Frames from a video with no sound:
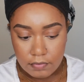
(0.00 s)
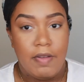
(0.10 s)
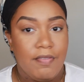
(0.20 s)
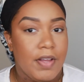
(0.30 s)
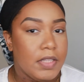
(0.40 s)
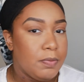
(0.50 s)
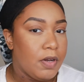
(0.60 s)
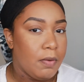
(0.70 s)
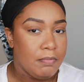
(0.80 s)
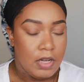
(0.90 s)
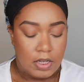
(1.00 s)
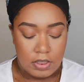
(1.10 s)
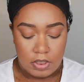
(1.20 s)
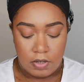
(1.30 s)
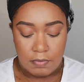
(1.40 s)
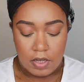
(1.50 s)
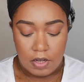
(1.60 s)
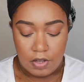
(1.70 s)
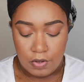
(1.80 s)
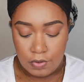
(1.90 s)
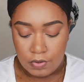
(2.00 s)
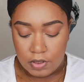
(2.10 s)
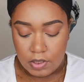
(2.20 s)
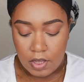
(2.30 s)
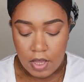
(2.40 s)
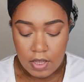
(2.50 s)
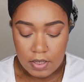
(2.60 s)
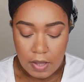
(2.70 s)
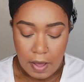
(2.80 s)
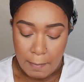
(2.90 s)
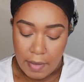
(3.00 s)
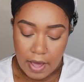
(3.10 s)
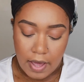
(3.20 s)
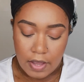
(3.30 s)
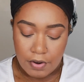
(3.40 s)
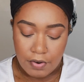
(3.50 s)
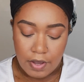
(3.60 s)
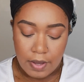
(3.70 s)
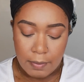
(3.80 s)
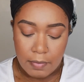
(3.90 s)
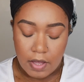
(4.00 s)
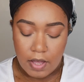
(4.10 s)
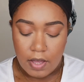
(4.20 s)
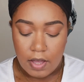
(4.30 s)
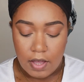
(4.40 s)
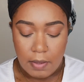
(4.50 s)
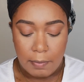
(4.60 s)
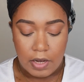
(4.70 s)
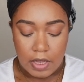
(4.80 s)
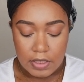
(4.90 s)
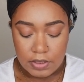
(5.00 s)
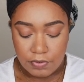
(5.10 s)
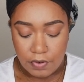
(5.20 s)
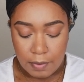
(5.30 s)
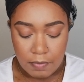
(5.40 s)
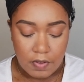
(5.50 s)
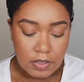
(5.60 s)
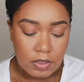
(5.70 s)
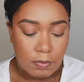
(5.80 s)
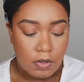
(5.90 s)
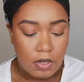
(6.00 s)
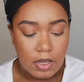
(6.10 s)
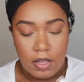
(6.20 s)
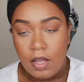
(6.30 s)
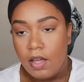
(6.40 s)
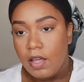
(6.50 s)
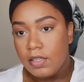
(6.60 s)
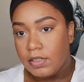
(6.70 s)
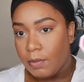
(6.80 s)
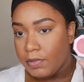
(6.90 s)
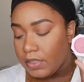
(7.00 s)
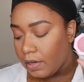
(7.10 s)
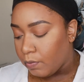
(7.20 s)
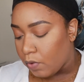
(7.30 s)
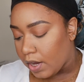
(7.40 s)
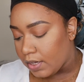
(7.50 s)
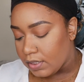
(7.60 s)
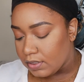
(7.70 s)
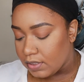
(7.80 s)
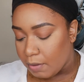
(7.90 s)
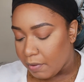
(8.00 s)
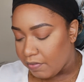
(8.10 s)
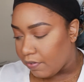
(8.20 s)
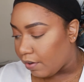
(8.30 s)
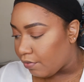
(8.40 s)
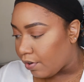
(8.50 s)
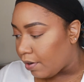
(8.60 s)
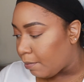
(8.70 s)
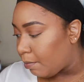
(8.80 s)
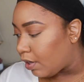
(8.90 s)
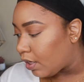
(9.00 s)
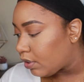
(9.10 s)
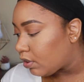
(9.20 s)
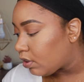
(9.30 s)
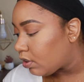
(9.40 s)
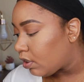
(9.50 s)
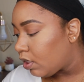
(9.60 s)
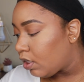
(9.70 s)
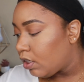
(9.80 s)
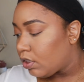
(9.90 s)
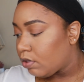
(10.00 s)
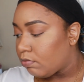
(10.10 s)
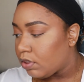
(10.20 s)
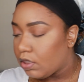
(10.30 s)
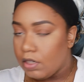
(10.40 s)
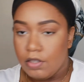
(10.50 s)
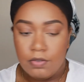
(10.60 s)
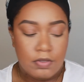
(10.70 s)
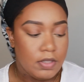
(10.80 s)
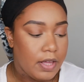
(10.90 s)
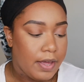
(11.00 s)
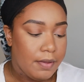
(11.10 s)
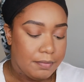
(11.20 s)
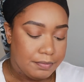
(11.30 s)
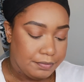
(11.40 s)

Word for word: I forgot to put on blush, so I'm gonna use my cream blush from Fenty Beauty, the Summertime Wine. This is like my favorite blush. I'm just gonna use that.